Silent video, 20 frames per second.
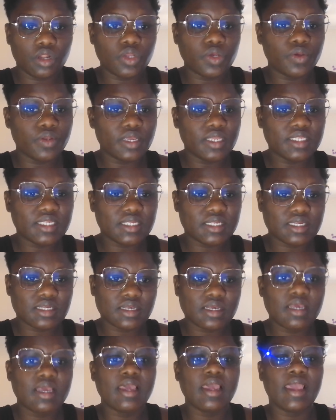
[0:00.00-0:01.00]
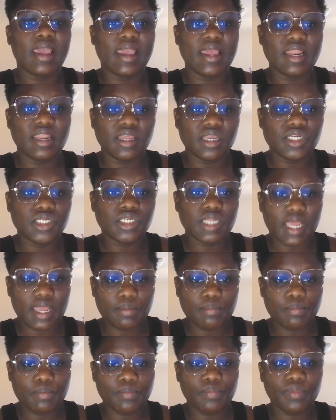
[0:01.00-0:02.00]
units and each
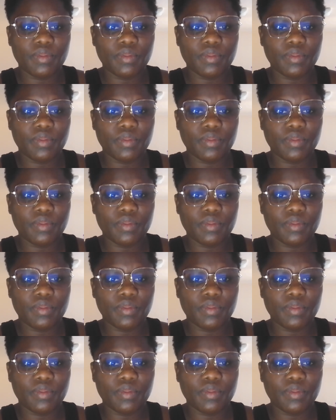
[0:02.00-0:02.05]
type.